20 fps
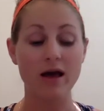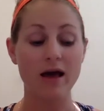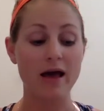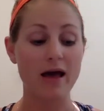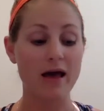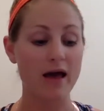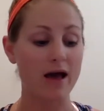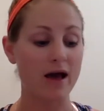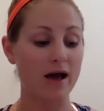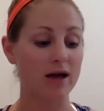
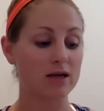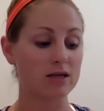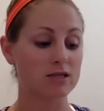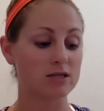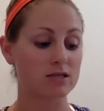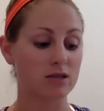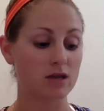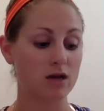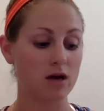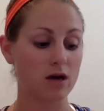and
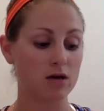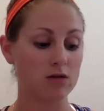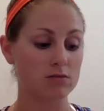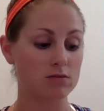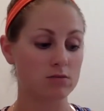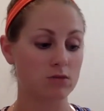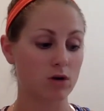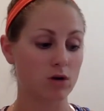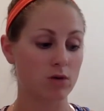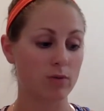
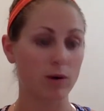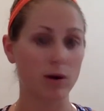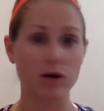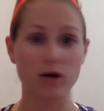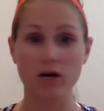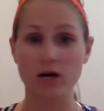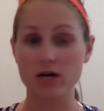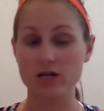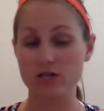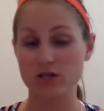her party
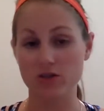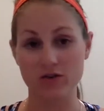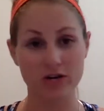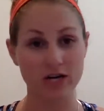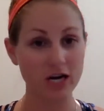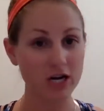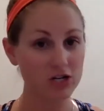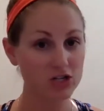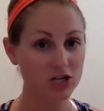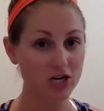got to
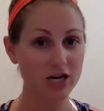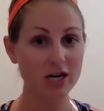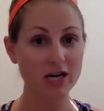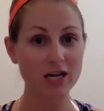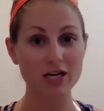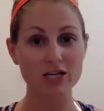300.